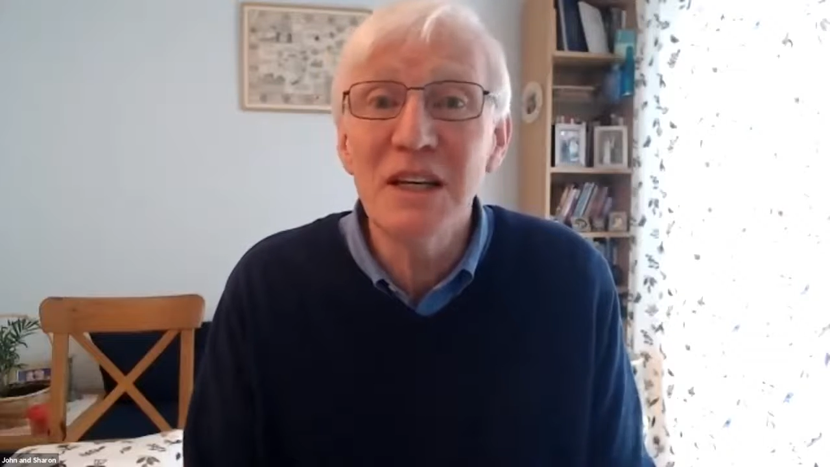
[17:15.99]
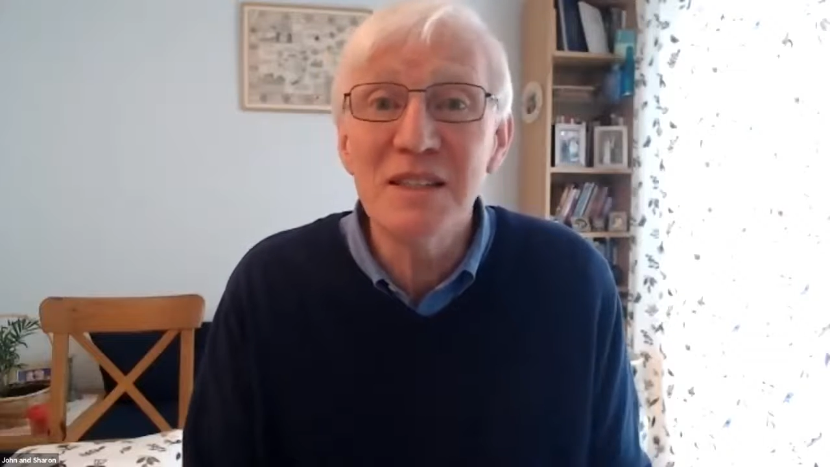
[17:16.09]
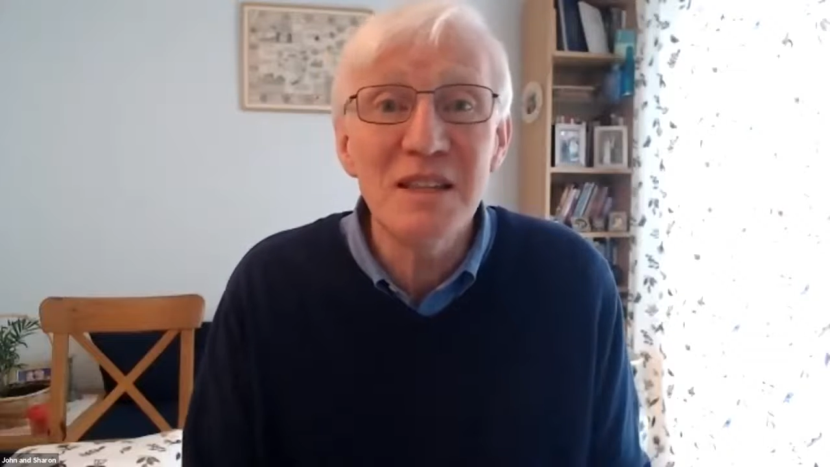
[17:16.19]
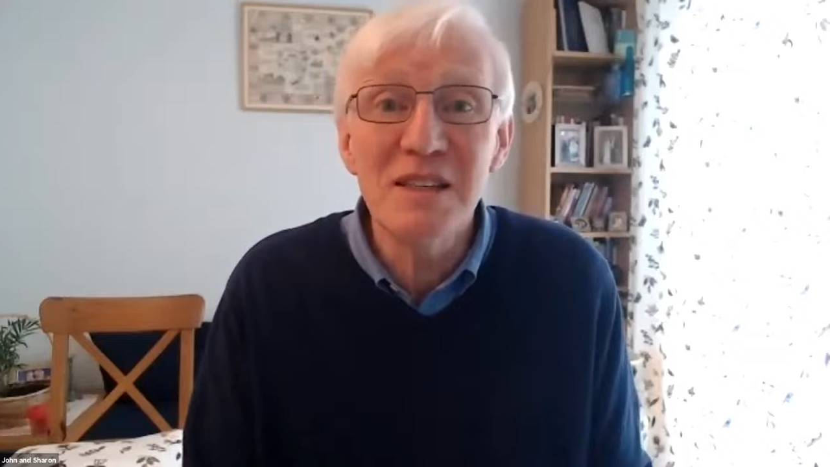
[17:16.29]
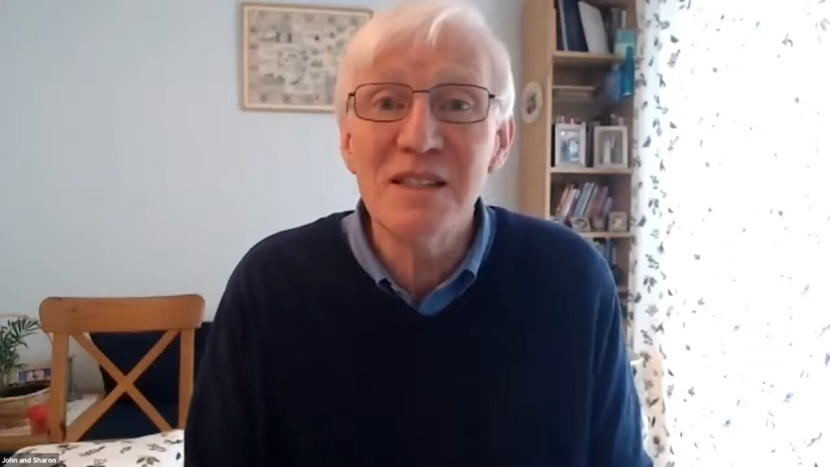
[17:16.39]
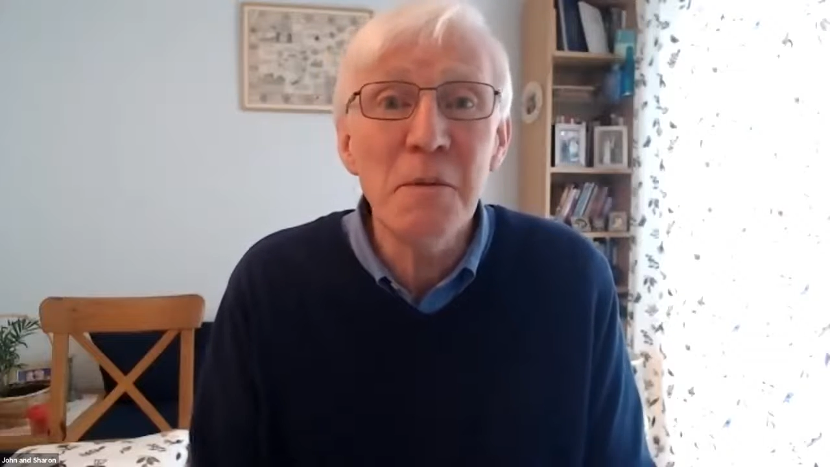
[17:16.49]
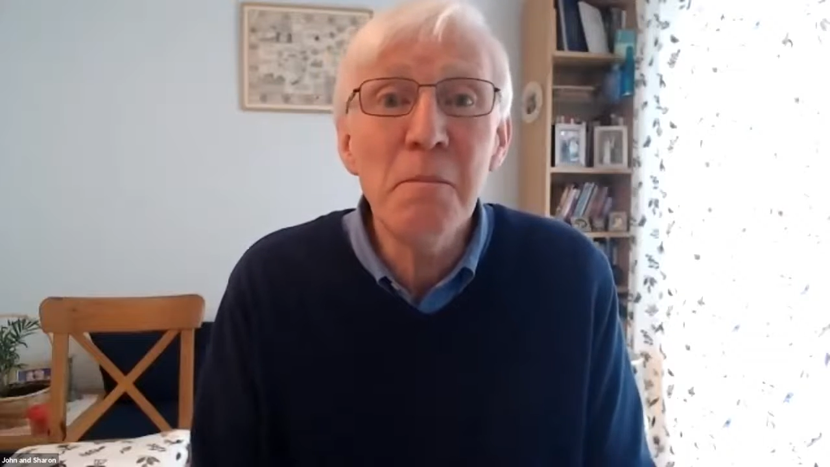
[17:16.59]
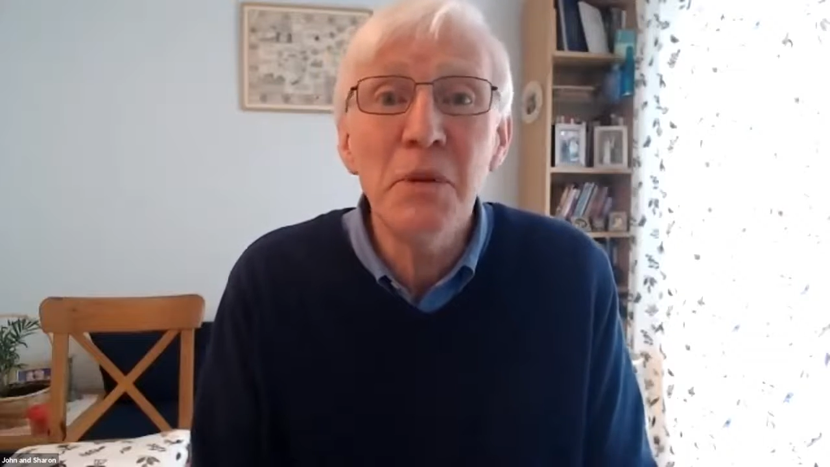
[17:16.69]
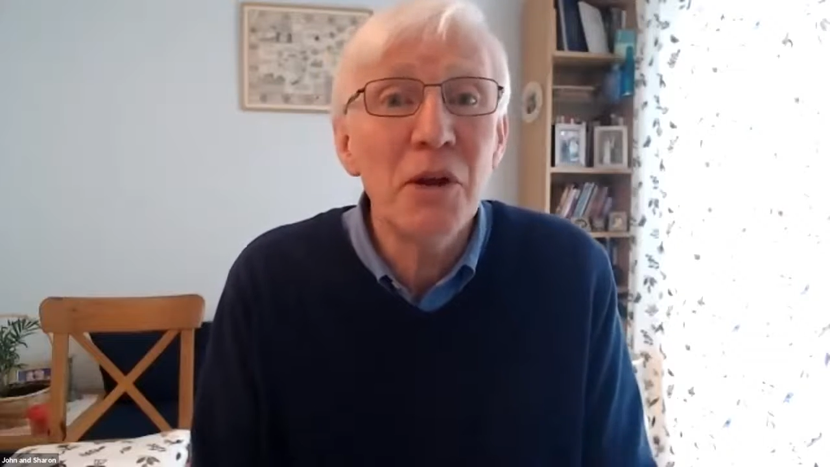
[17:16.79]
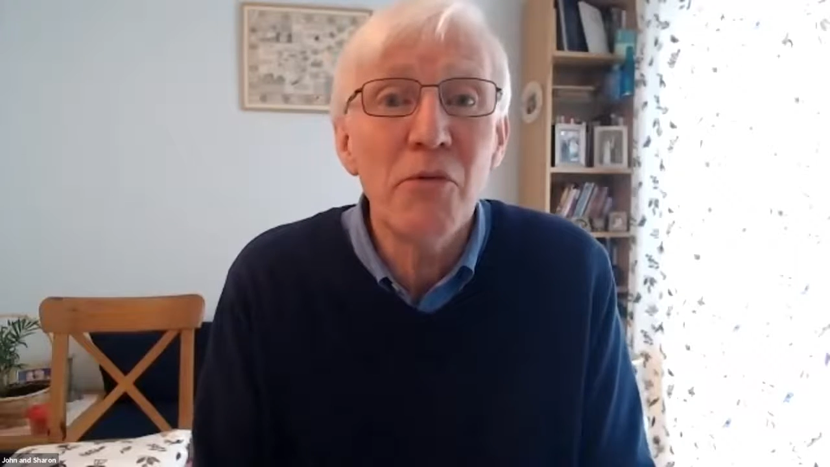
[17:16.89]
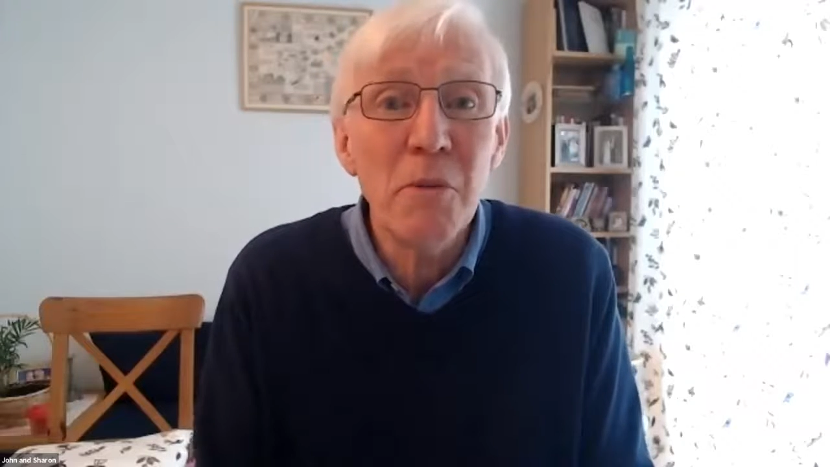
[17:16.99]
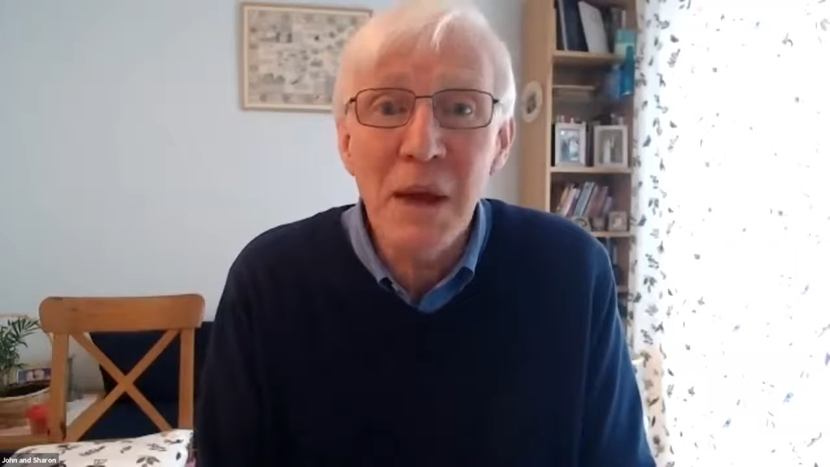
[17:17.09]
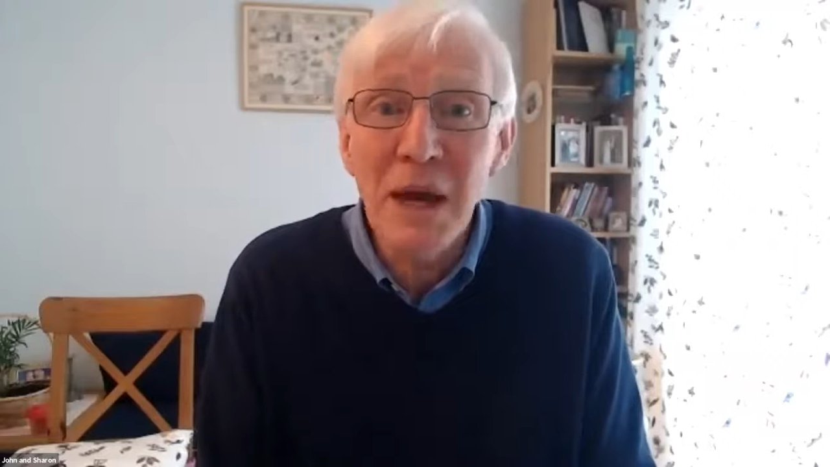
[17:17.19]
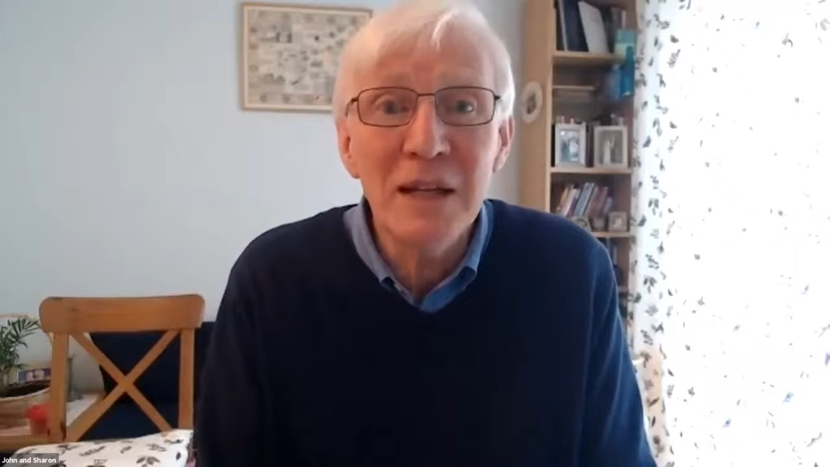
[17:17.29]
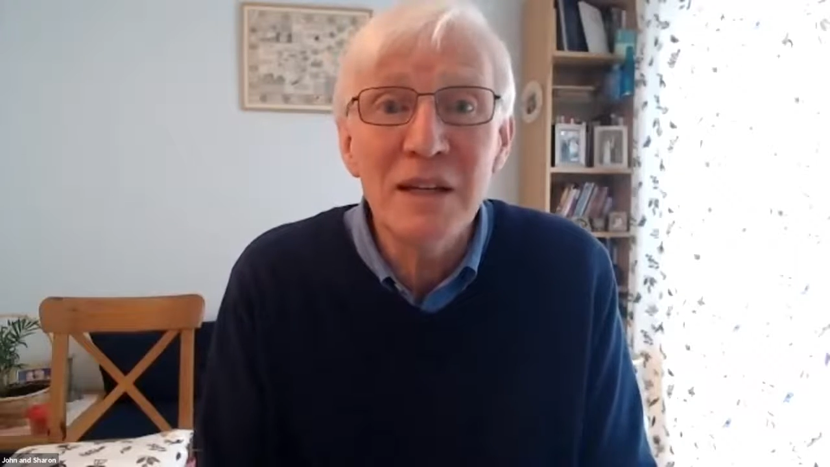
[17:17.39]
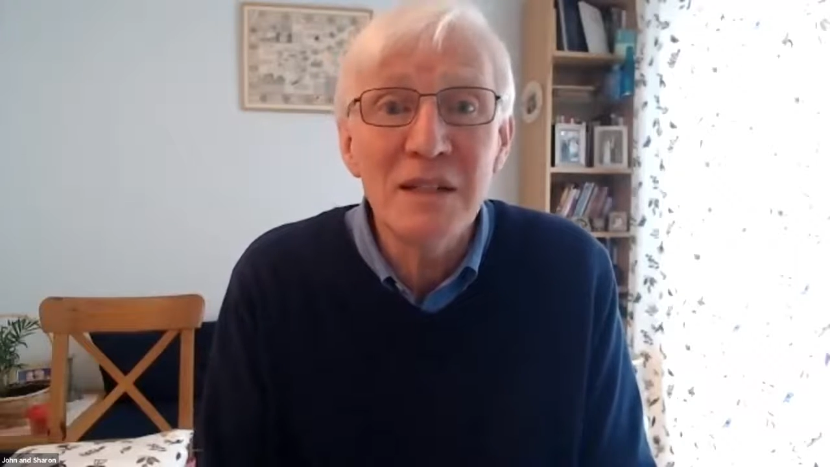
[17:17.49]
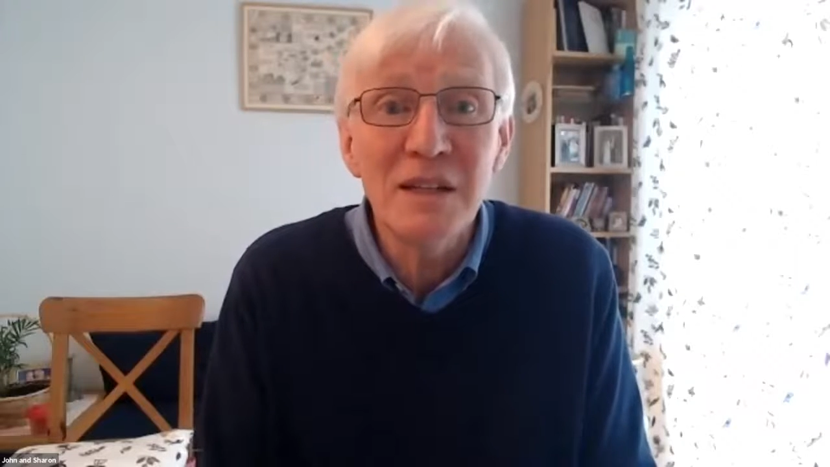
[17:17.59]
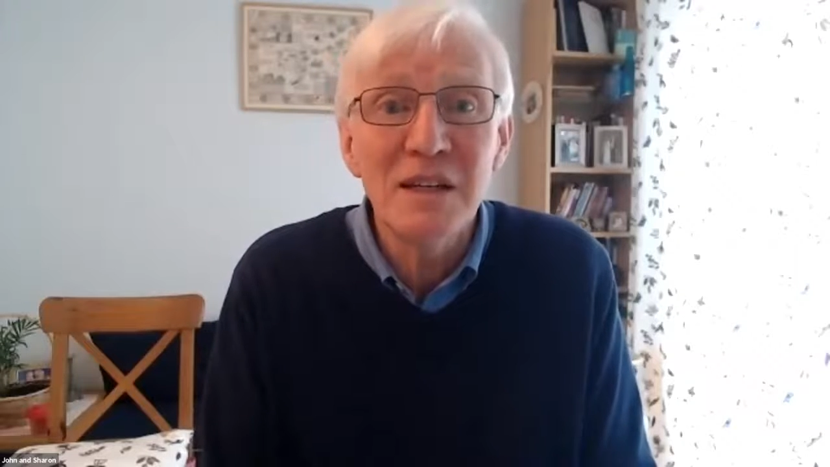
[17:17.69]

he says, simply repent,